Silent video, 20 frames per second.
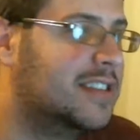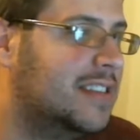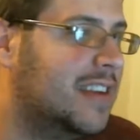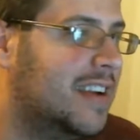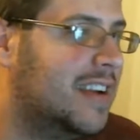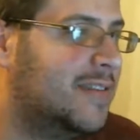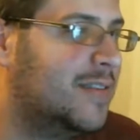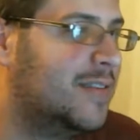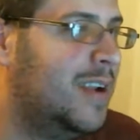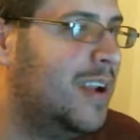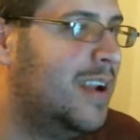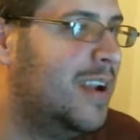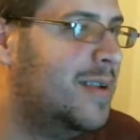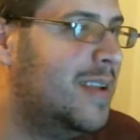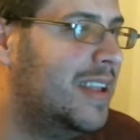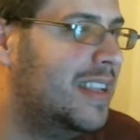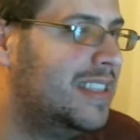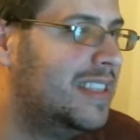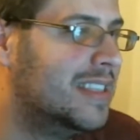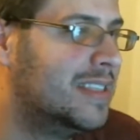and have
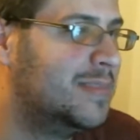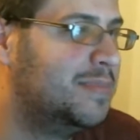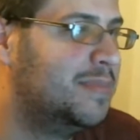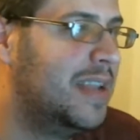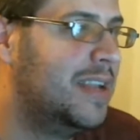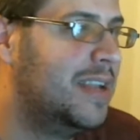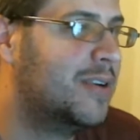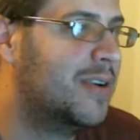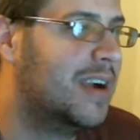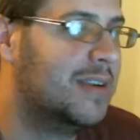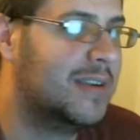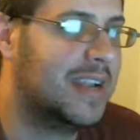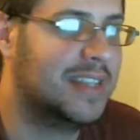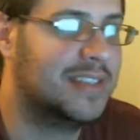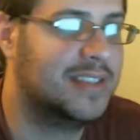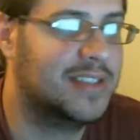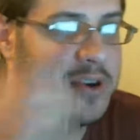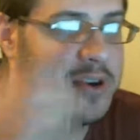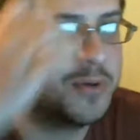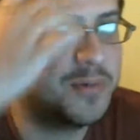her just beat around
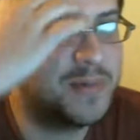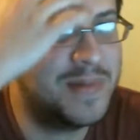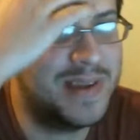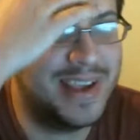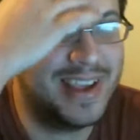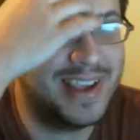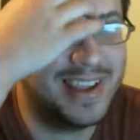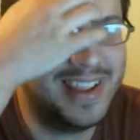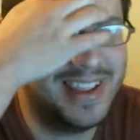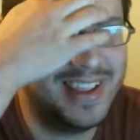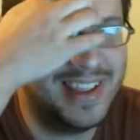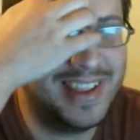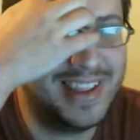Enzo.